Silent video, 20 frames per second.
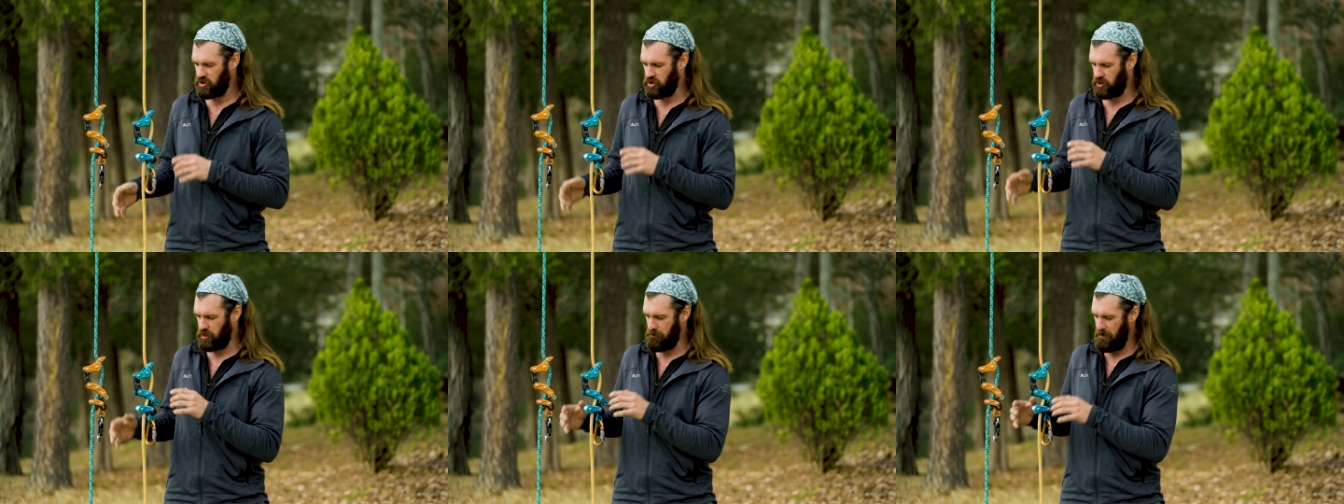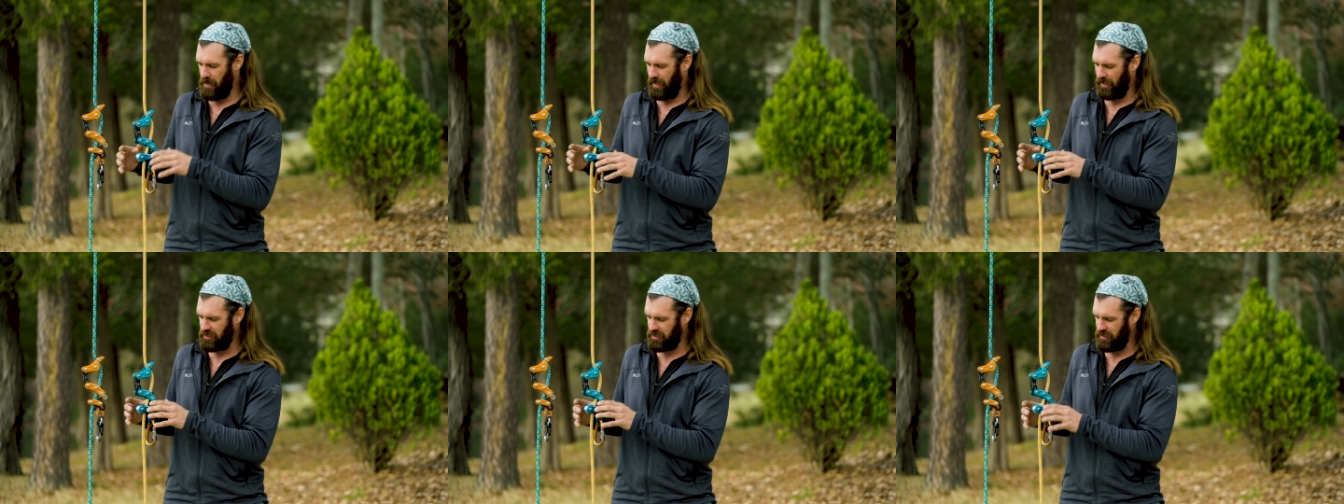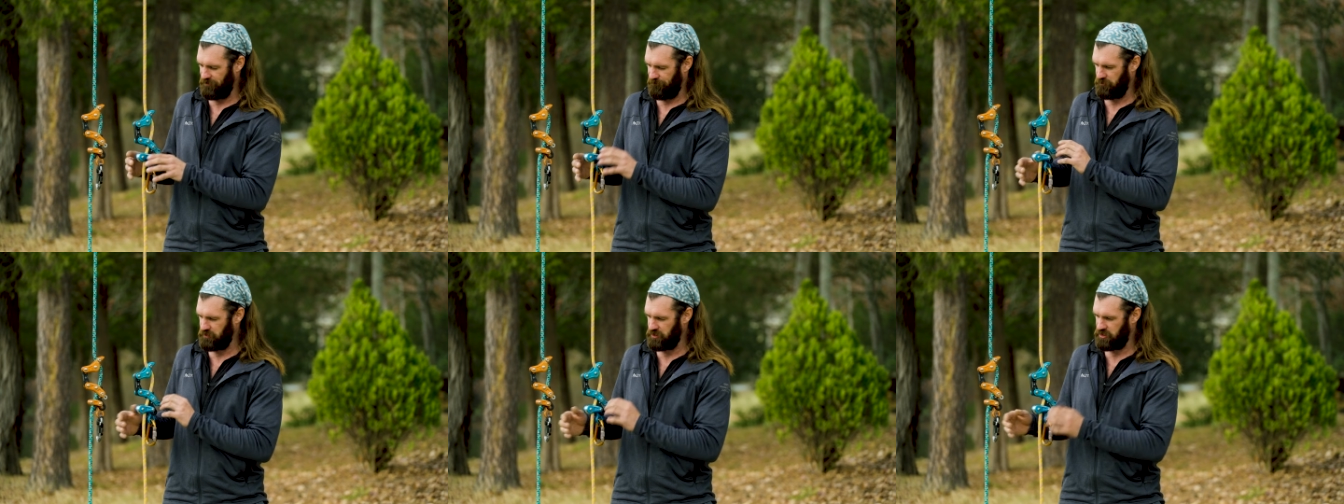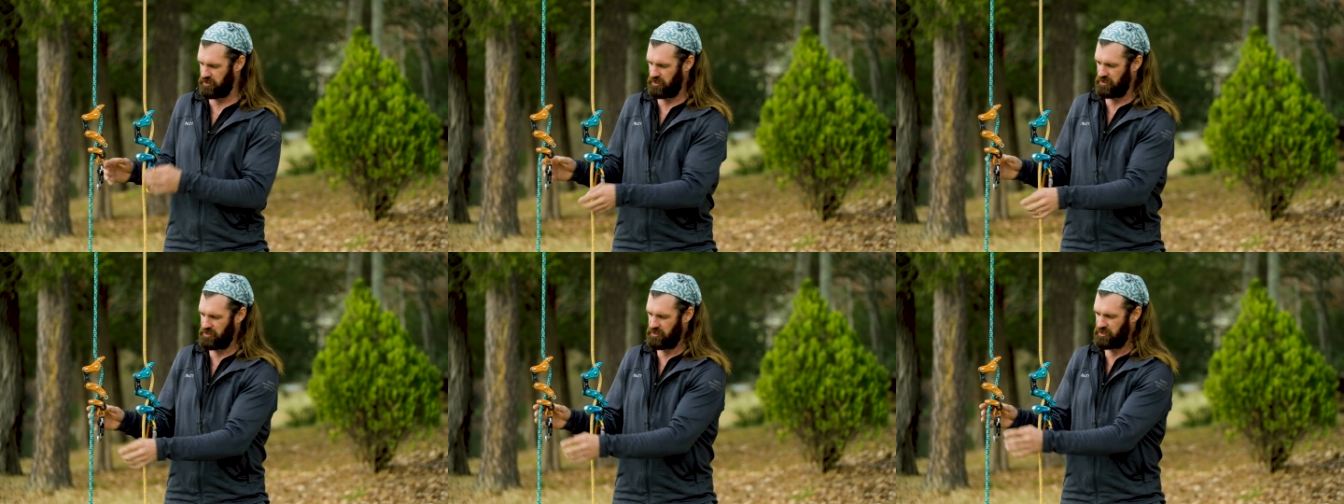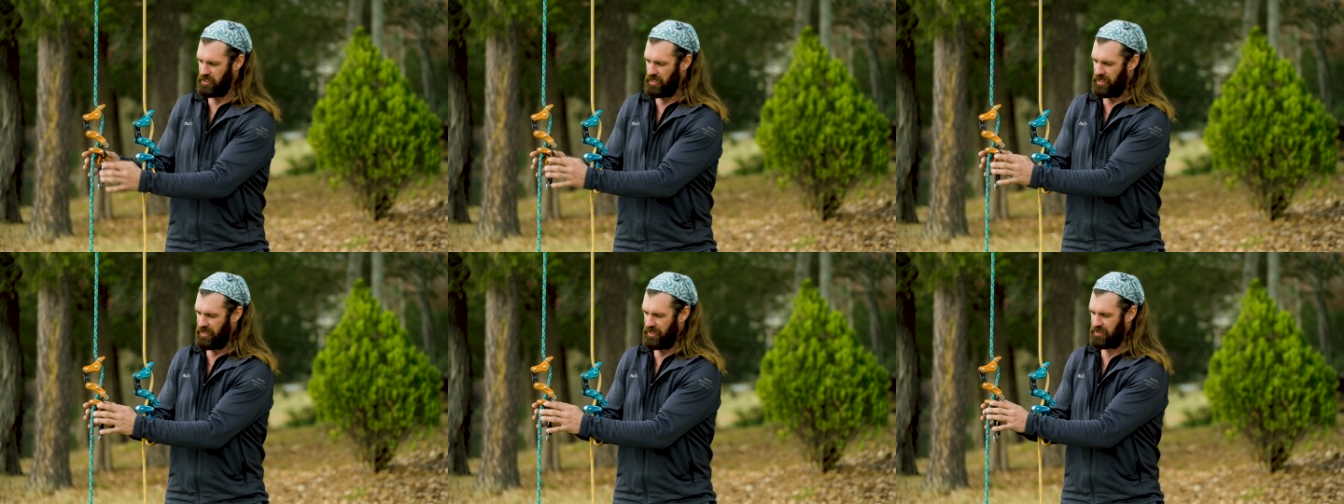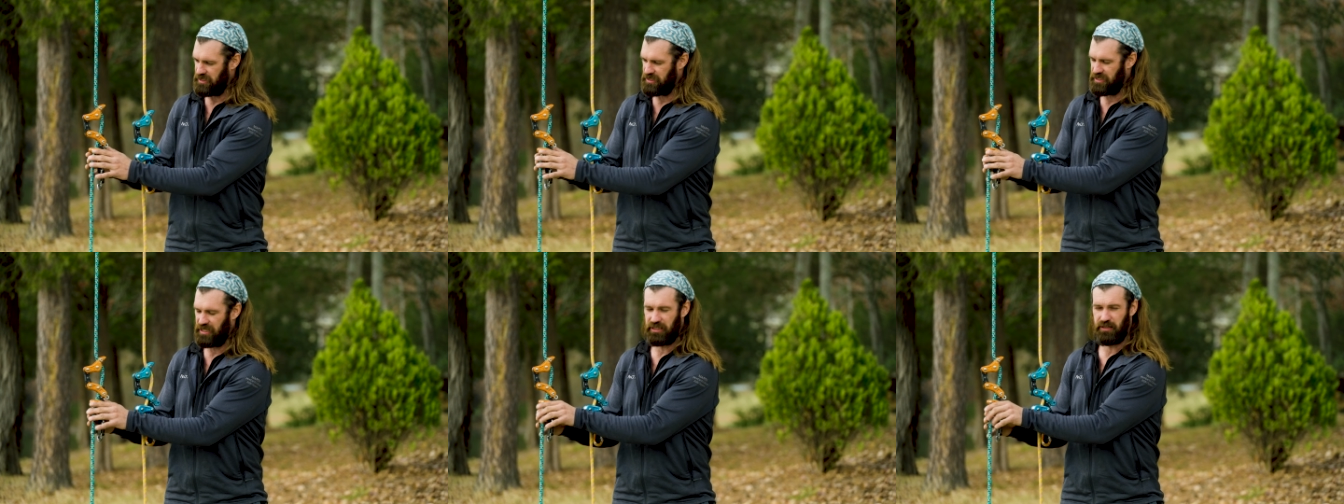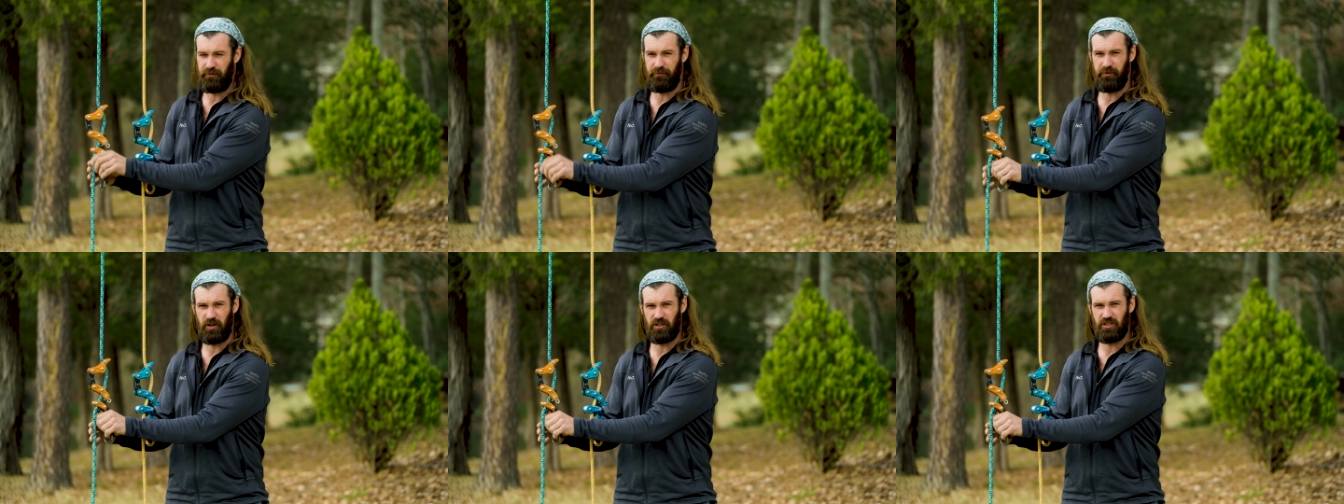So the main differences is that
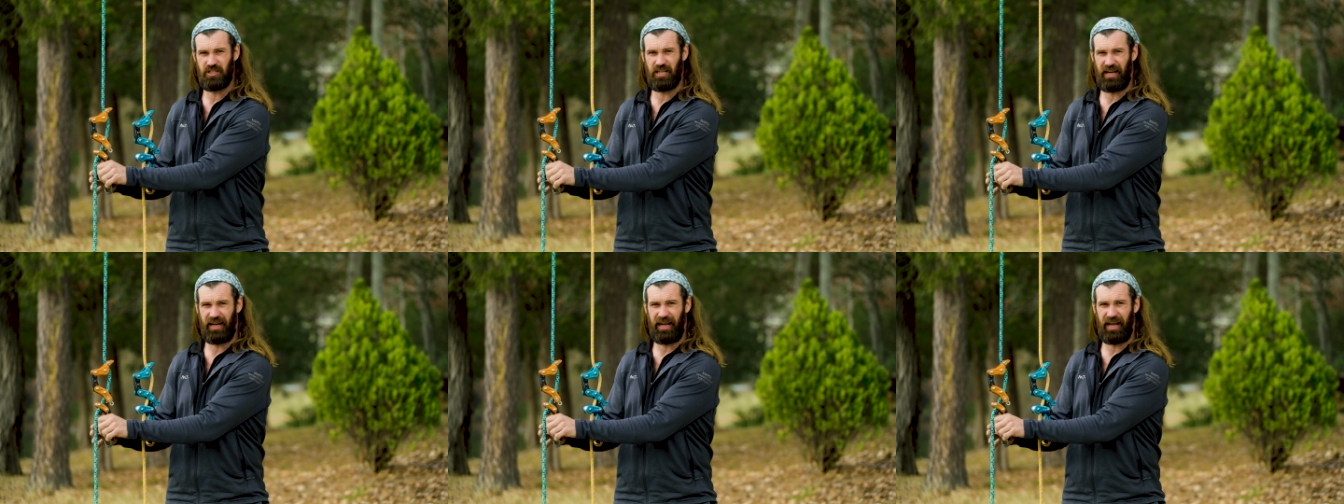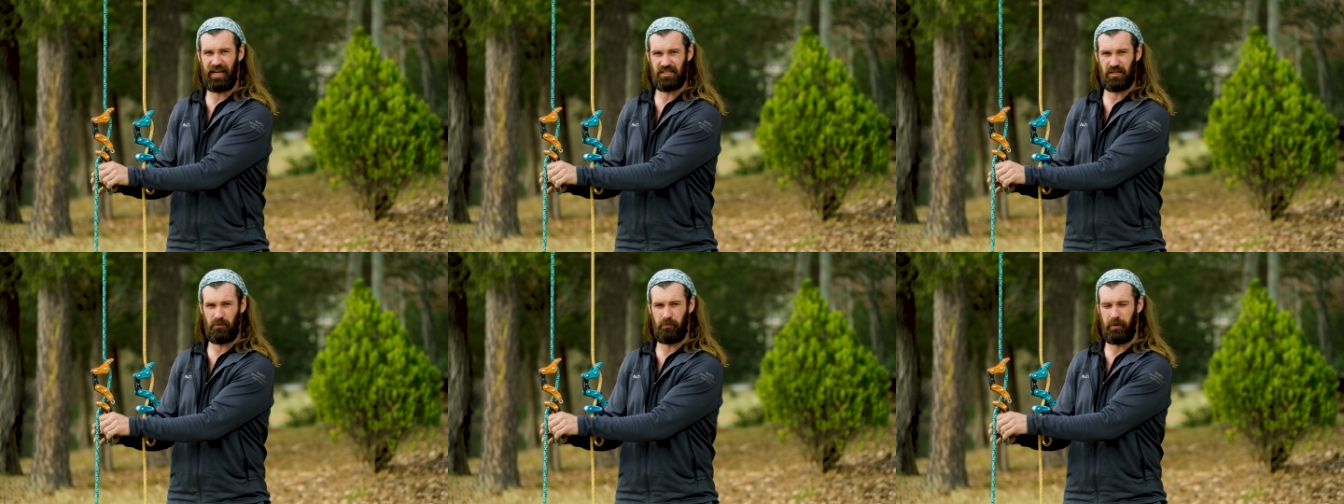the Vertec has a